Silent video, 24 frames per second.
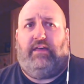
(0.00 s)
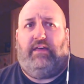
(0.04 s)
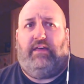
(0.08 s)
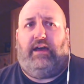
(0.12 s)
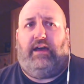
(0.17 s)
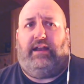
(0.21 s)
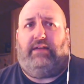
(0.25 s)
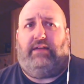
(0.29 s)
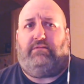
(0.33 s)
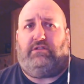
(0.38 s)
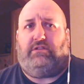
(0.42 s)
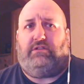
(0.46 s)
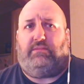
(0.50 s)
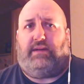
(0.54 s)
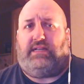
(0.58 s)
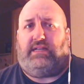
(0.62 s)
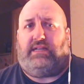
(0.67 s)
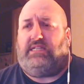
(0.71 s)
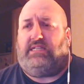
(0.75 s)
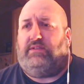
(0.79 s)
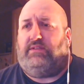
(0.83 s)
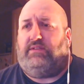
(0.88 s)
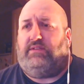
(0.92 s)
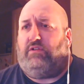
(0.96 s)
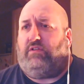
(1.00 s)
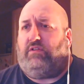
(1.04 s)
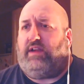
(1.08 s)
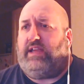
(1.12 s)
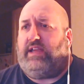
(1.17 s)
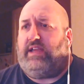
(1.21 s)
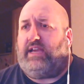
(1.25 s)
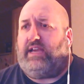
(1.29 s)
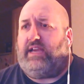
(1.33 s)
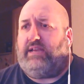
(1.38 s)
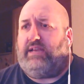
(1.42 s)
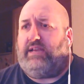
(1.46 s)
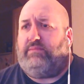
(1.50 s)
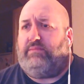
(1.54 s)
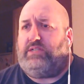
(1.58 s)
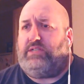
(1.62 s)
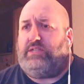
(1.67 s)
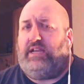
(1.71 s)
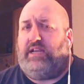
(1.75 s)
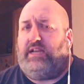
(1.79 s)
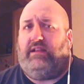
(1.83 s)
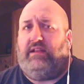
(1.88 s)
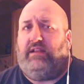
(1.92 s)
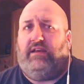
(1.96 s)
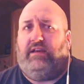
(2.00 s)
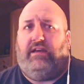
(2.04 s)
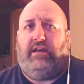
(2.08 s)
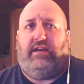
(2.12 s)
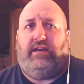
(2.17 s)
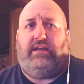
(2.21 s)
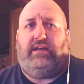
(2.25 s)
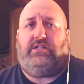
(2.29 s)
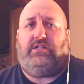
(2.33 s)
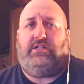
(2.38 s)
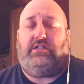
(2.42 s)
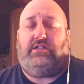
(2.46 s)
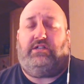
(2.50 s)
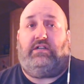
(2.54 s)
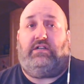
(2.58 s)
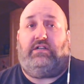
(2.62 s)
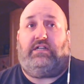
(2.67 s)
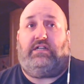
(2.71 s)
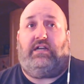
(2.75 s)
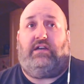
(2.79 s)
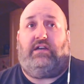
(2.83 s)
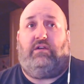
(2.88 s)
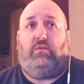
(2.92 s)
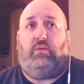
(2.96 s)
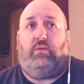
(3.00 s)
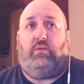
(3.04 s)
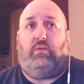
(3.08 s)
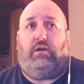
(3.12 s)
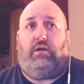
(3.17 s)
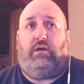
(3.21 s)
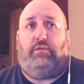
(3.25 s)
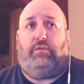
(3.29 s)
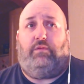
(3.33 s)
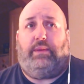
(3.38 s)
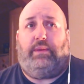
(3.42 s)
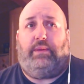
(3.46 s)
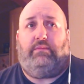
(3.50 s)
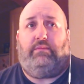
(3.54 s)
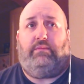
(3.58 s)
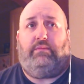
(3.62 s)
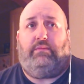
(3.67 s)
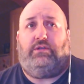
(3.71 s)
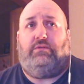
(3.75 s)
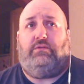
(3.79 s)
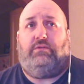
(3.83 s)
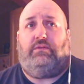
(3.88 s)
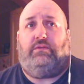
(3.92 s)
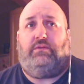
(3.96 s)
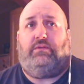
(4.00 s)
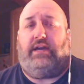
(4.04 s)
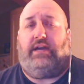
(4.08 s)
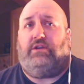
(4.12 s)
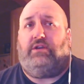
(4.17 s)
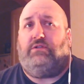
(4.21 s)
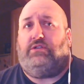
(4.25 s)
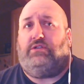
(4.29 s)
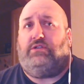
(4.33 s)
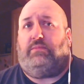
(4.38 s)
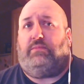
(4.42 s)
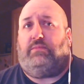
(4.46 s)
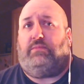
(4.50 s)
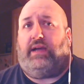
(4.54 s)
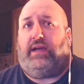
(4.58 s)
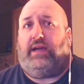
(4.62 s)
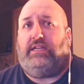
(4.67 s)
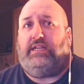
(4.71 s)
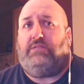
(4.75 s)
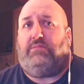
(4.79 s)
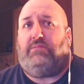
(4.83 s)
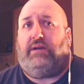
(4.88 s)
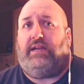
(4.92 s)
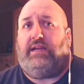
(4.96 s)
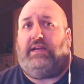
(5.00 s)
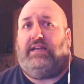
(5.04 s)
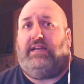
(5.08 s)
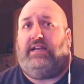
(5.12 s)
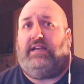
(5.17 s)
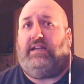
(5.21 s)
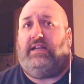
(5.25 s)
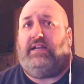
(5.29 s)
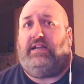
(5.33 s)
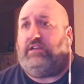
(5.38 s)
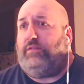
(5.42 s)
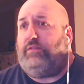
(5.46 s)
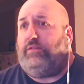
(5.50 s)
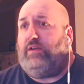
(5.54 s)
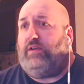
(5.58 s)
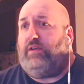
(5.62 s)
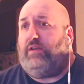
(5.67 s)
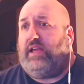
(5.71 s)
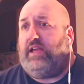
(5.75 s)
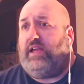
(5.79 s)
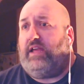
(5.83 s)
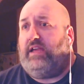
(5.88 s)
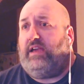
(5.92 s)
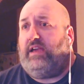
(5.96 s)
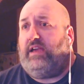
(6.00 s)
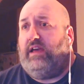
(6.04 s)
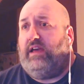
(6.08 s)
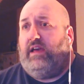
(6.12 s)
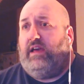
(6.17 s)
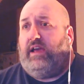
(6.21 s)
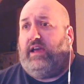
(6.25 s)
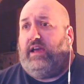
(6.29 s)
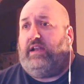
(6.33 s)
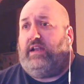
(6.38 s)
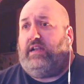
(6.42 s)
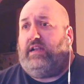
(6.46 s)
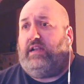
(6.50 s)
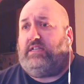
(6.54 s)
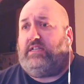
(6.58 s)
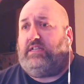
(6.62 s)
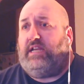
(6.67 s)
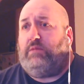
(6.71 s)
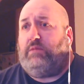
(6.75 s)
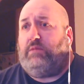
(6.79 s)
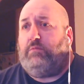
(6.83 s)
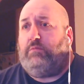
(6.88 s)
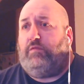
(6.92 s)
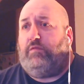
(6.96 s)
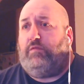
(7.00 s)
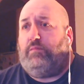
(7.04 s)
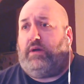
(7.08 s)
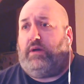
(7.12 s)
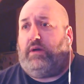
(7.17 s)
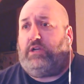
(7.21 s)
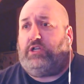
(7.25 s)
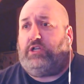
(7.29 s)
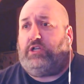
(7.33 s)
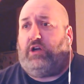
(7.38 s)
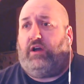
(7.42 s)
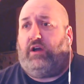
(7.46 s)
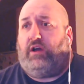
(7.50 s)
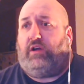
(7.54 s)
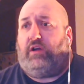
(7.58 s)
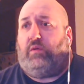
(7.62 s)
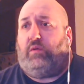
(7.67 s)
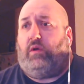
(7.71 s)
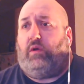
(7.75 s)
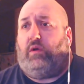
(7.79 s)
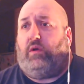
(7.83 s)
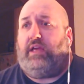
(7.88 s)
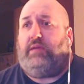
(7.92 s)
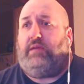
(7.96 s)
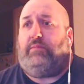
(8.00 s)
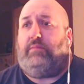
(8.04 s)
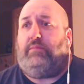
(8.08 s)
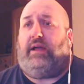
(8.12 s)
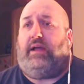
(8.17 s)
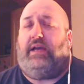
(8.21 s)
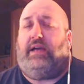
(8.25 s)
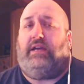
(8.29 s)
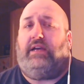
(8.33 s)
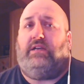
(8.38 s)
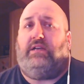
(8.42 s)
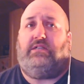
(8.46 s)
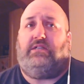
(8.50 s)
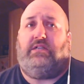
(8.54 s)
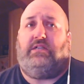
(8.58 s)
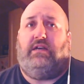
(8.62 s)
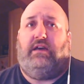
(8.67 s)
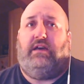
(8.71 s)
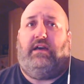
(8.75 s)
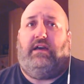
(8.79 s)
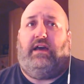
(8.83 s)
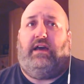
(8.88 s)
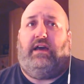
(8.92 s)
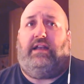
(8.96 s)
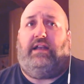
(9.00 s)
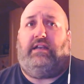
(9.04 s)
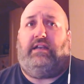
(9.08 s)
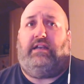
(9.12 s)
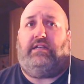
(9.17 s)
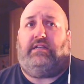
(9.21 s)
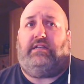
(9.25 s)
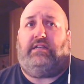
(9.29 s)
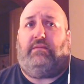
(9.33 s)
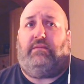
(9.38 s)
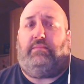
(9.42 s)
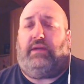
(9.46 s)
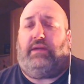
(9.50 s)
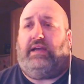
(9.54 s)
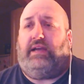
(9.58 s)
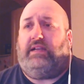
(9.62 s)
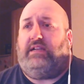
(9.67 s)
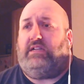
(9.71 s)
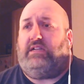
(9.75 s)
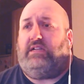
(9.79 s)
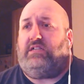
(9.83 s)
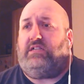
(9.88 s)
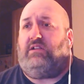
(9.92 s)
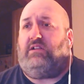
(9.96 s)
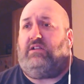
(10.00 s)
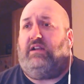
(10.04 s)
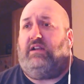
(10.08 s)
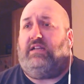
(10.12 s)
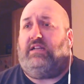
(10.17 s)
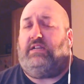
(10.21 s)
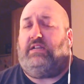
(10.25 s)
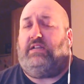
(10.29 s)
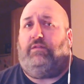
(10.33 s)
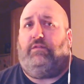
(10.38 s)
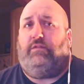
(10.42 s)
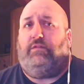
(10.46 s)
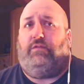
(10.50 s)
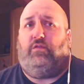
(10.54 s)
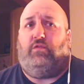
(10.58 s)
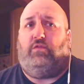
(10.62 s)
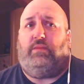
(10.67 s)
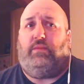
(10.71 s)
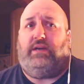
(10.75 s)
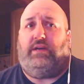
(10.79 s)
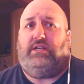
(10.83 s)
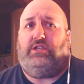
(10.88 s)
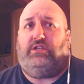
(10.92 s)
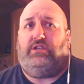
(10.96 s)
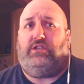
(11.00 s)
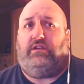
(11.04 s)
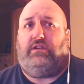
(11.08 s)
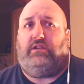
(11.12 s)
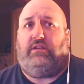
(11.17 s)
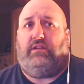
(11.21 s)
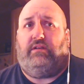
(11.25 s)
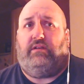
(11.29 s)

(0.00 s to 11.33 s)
And that was about 7 or 8 games in. It's just going to take a while for people to get used to playing. He's playing it in a different league, in a team with much higher quality players, and playing in a slightly different formation,